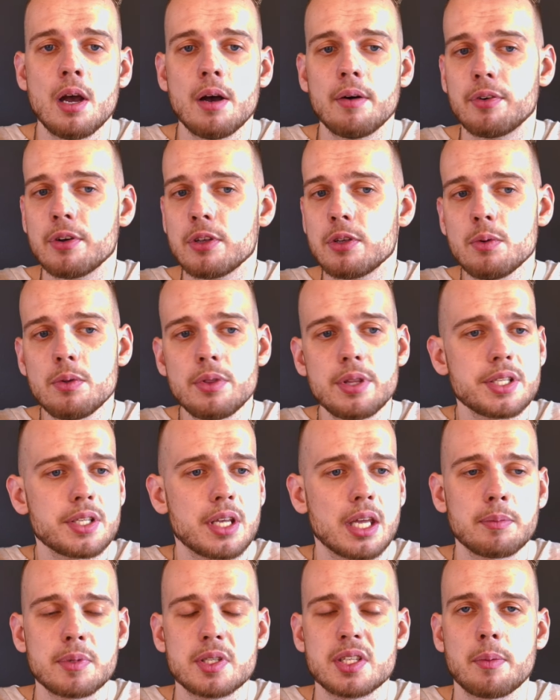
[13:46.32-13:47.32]
For you, this
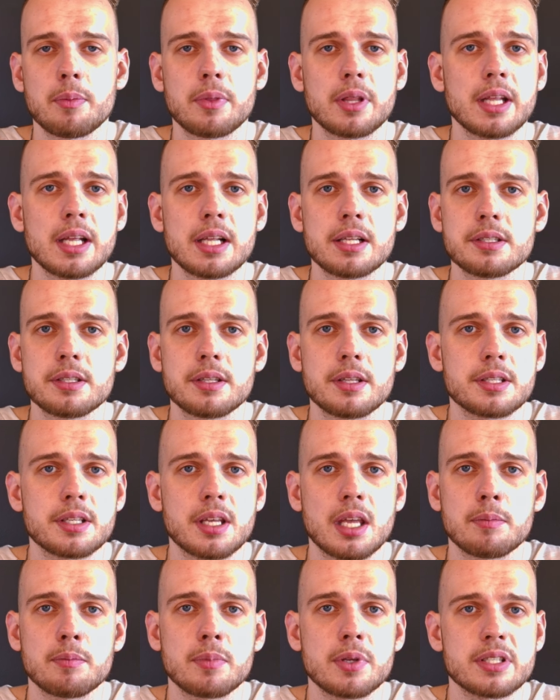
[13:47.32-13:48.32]
can be something else. This
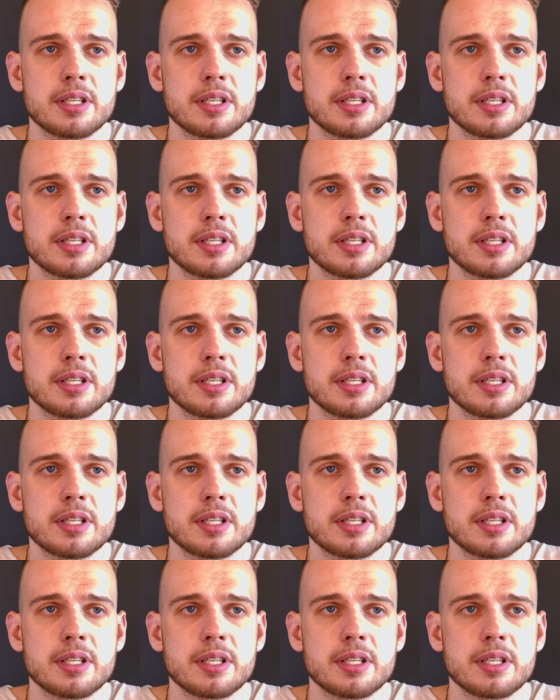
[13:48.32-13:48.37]
can be